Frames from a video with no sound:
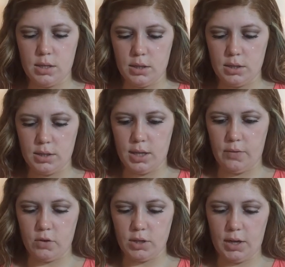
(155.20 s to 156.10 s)
let's see
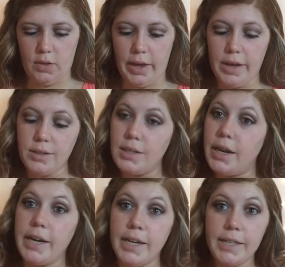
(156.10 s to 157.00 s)
if there's anything else that
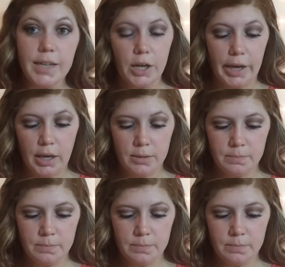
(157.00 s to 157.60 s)
I need to tell you.